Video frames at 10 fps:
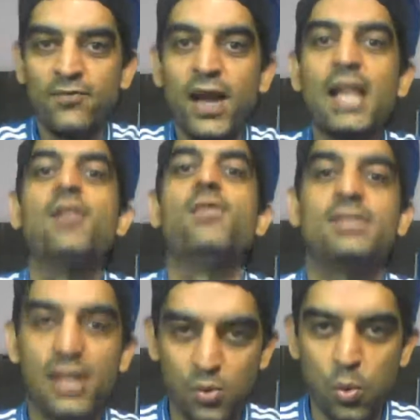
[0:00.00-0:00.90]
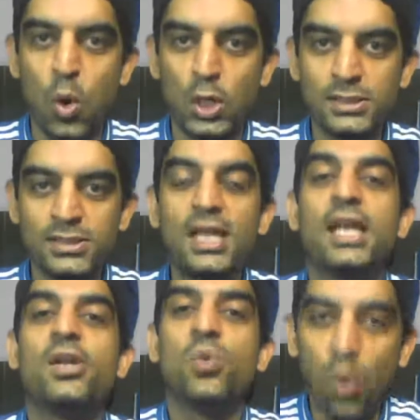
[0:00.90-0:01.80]
final whistle it
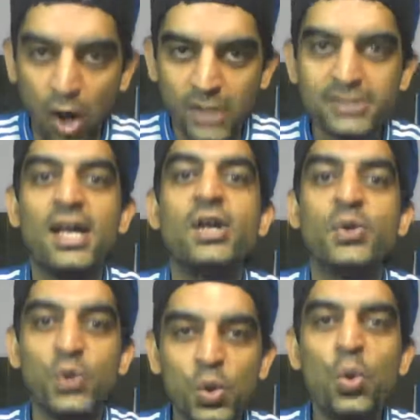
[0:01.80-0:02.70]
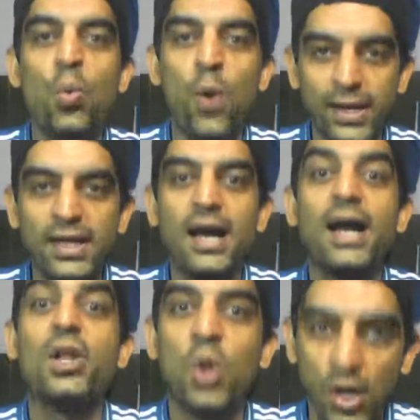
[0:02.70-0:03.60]
was 2-1,
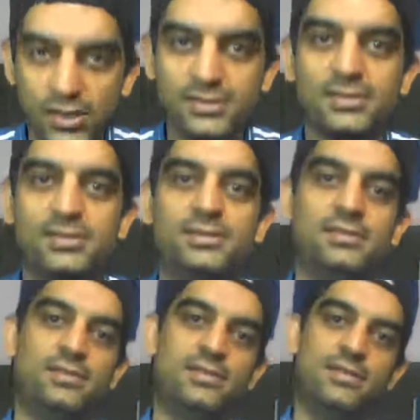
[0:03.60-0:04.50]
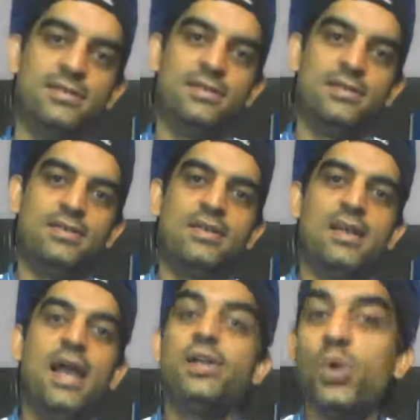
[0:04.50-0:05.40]
a loss.
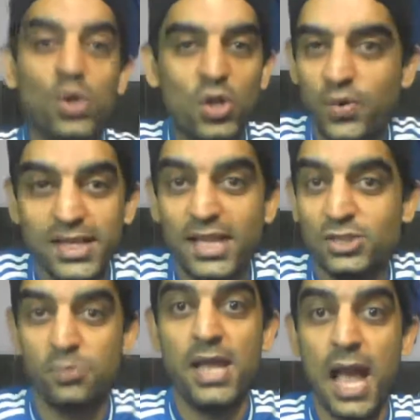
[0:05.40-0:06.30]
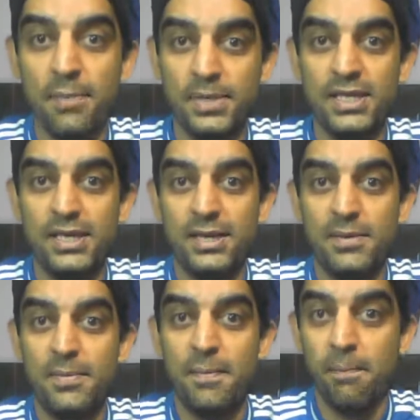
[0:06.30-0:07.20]
I don't know whether I should be happy,
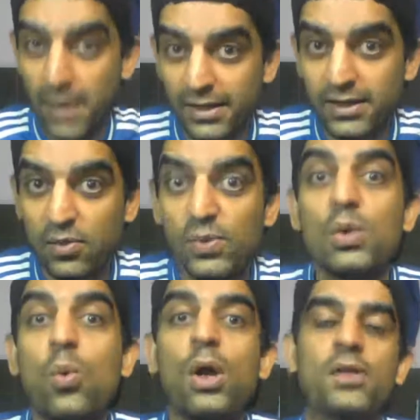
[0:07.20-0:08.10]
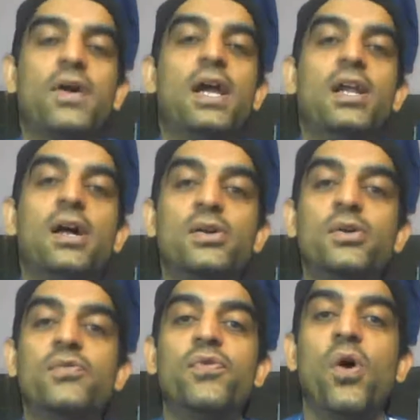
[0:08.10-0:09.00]
but we qualified
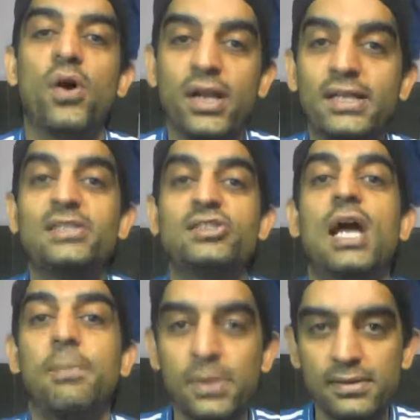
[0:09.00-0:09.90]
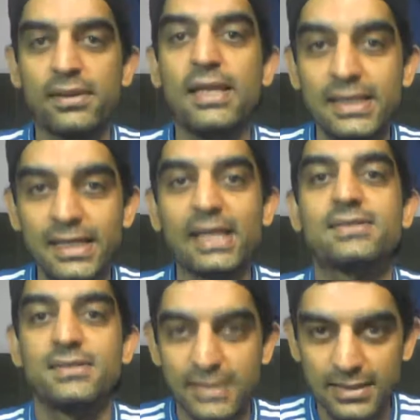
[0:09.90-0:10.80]
for the Champions League
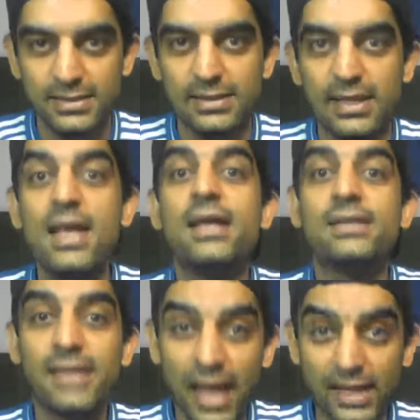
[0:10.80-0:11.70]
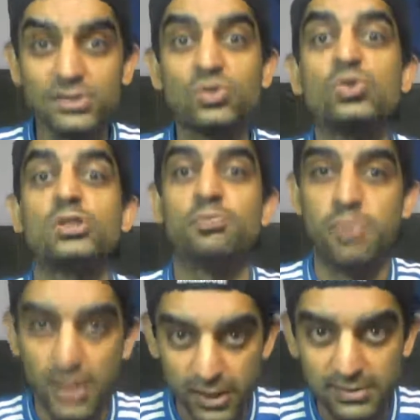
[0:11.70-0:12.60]
next season thanks to
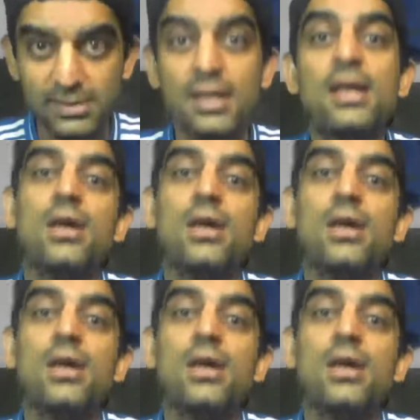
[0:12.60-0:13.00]
Spurs